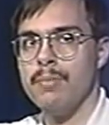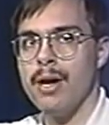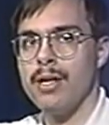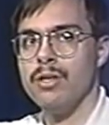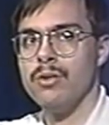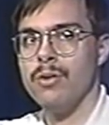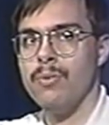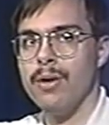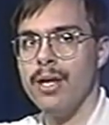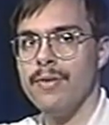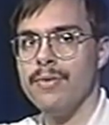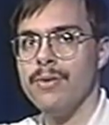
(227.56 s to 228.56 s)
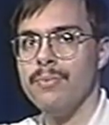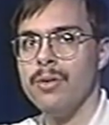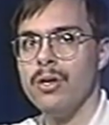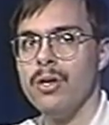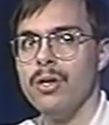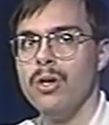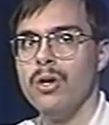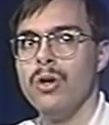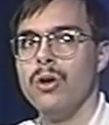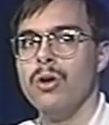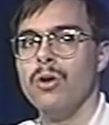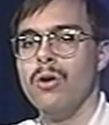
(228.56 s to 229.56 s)
the Monitor or whatever.
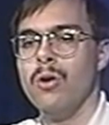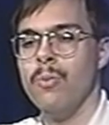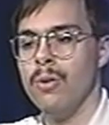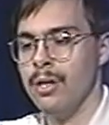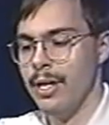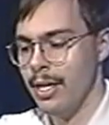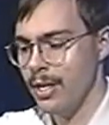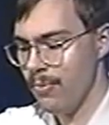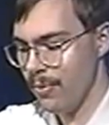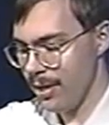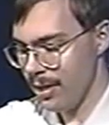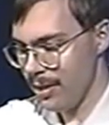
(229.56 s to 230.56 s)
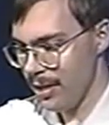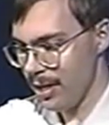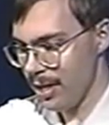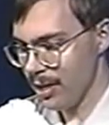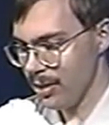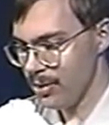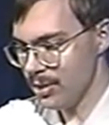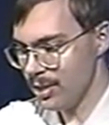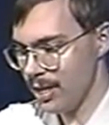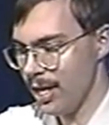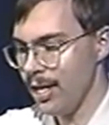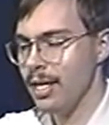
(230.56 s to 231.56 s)
Well, anyway, the
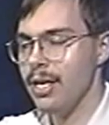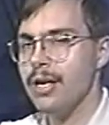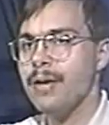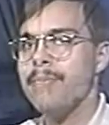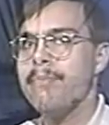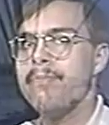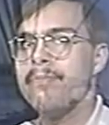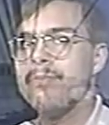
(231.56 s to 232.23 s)
Lusitania